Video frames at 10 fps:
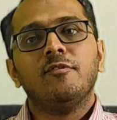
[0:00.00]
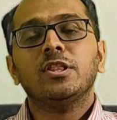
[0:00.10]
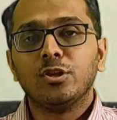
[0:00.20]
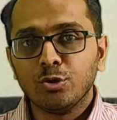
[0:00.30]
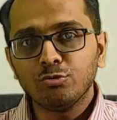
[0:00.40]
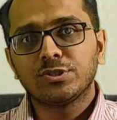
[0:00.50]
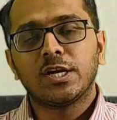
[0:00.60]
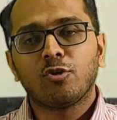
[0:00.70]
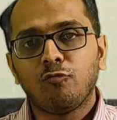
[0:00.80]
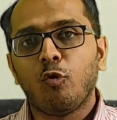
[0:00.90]
when the new
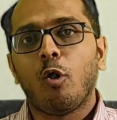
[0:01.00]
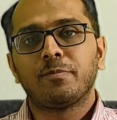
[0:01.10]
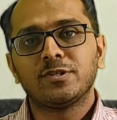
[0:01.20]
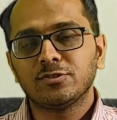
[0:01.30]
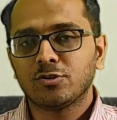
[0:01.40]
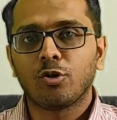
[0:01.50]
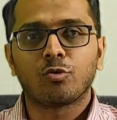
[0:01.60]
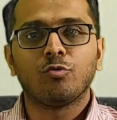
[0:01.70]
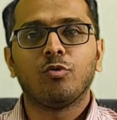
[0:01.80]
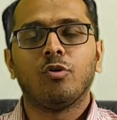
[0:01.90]
set of options
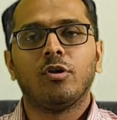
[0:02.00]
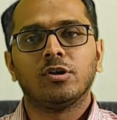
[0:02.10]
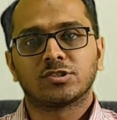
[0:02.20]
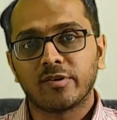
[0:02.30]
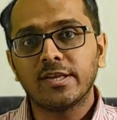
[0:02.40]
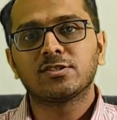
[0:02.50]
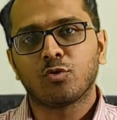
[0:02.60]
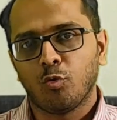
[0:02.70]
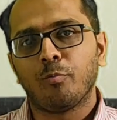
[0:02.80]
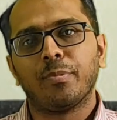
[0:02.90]
or strikes
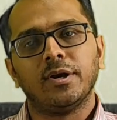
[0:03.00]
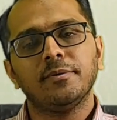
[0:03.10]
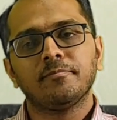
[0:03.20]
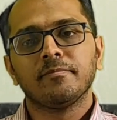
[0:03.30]
are opened,